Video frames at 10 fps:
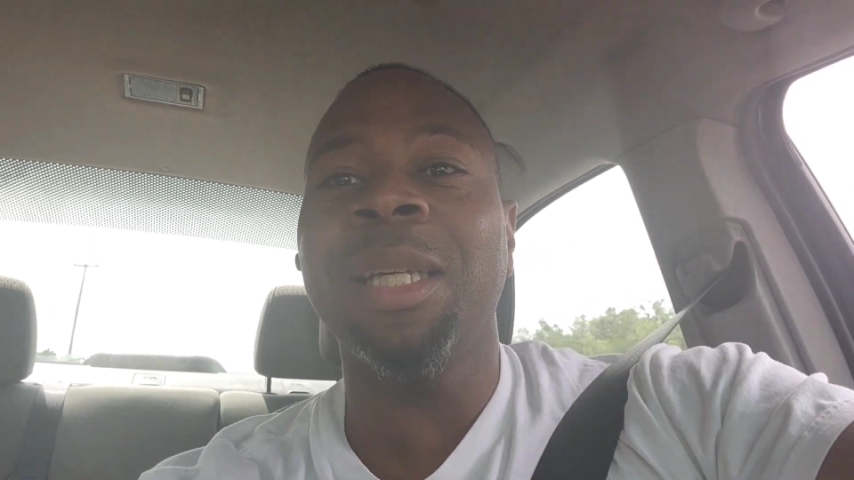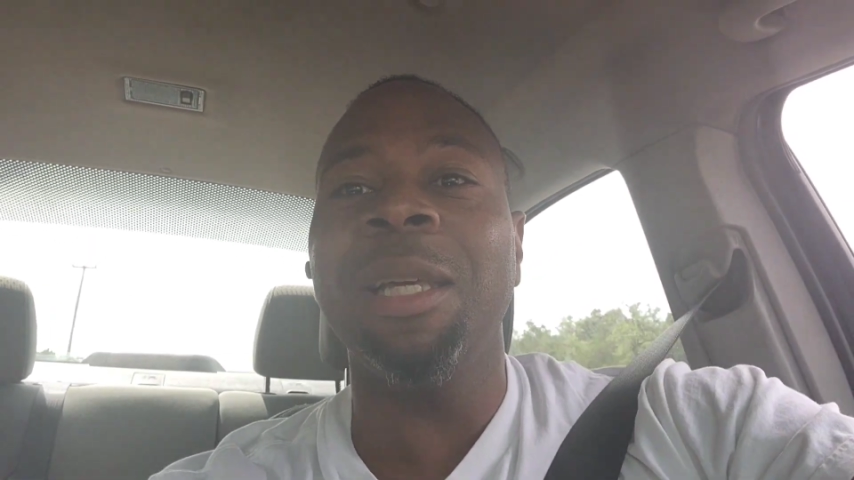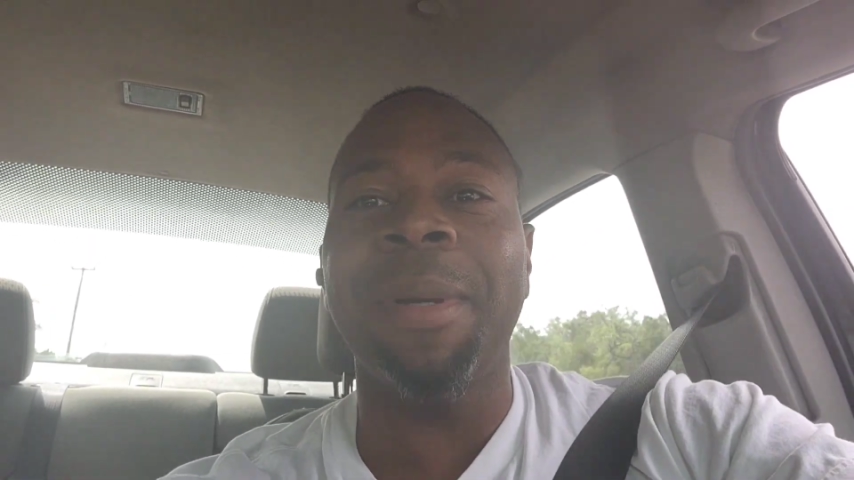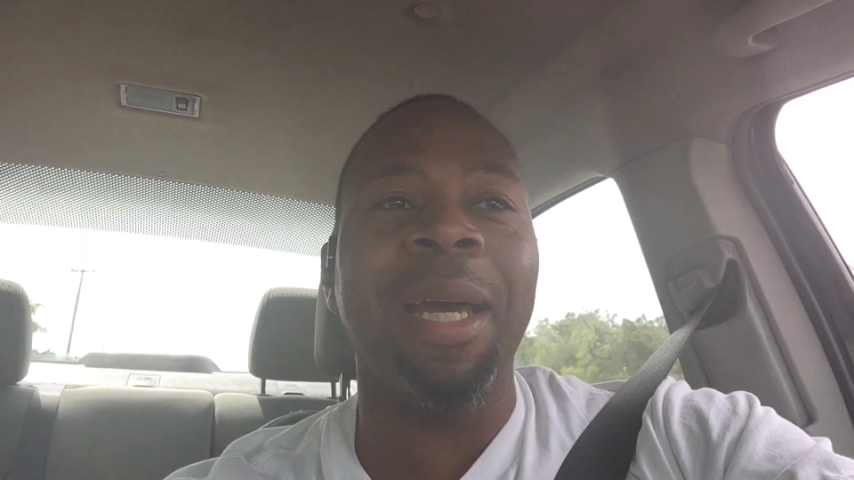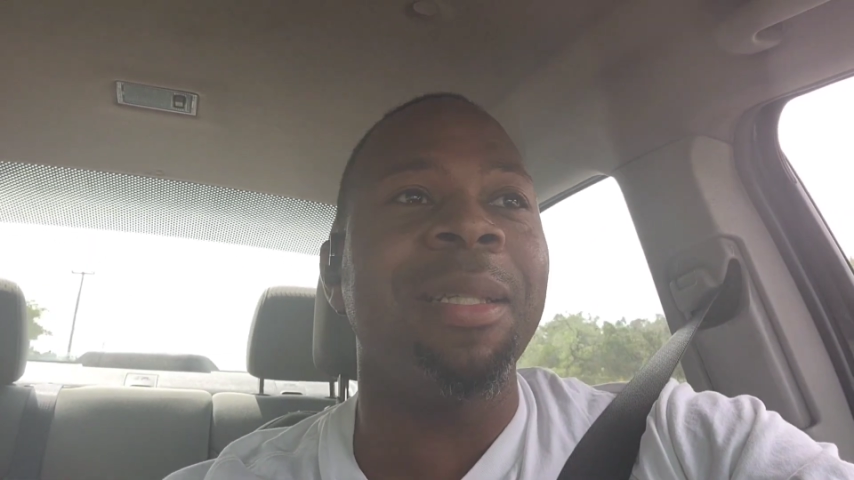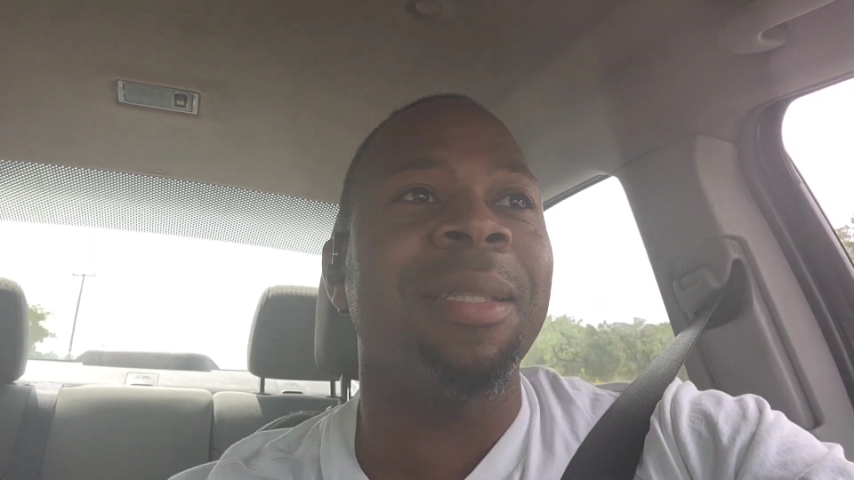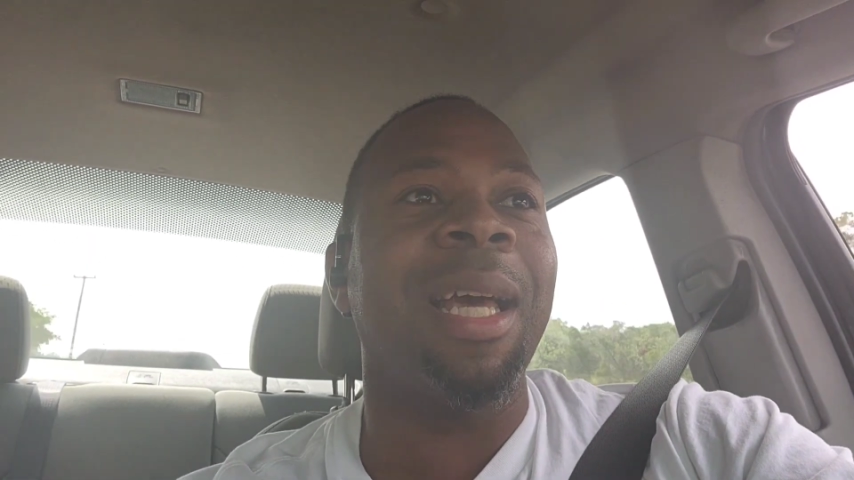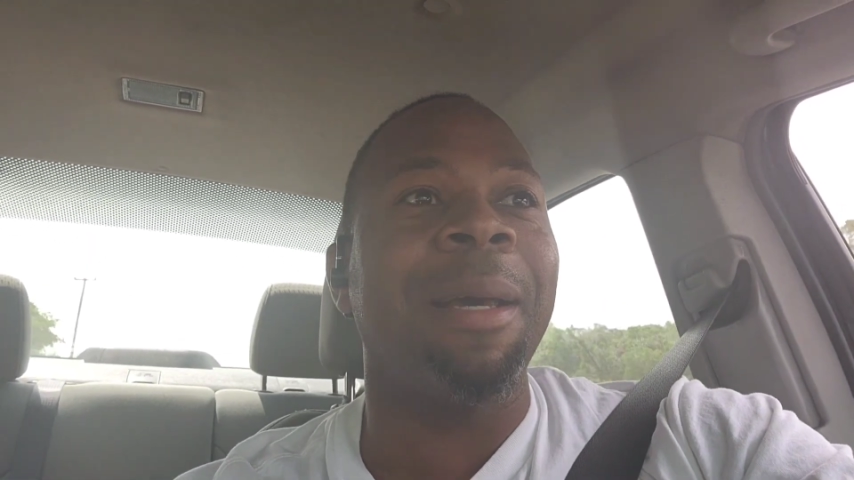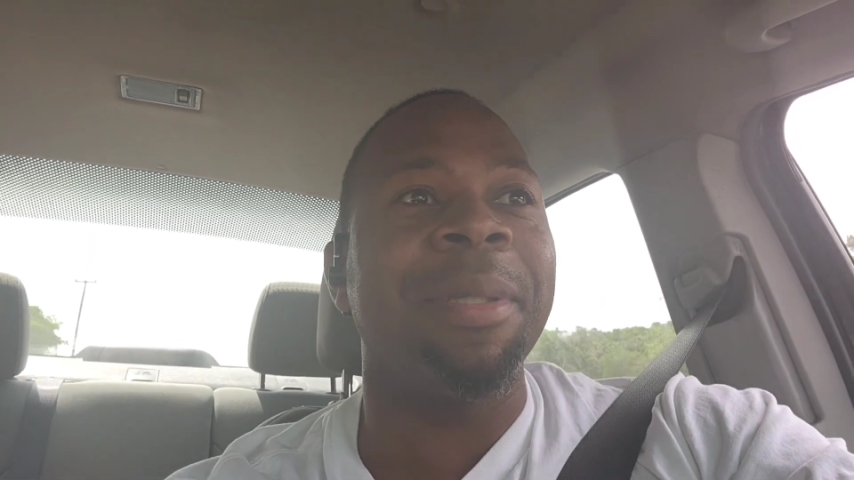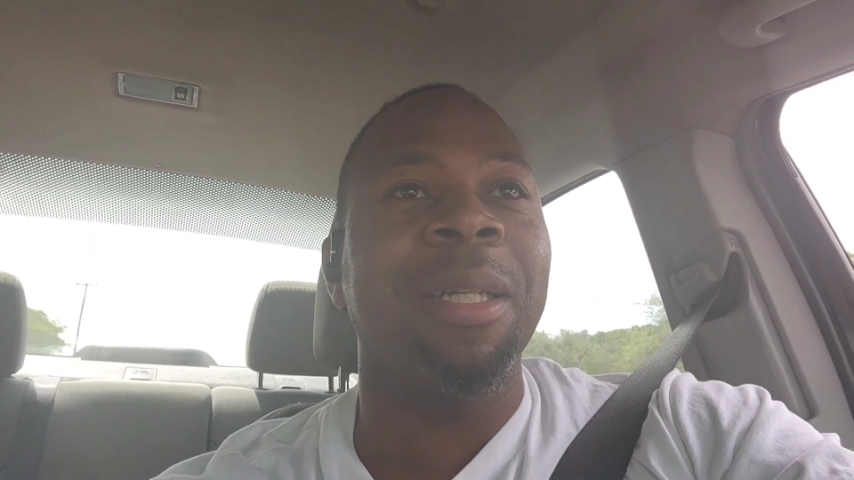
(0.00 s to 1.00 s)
keep adding stops.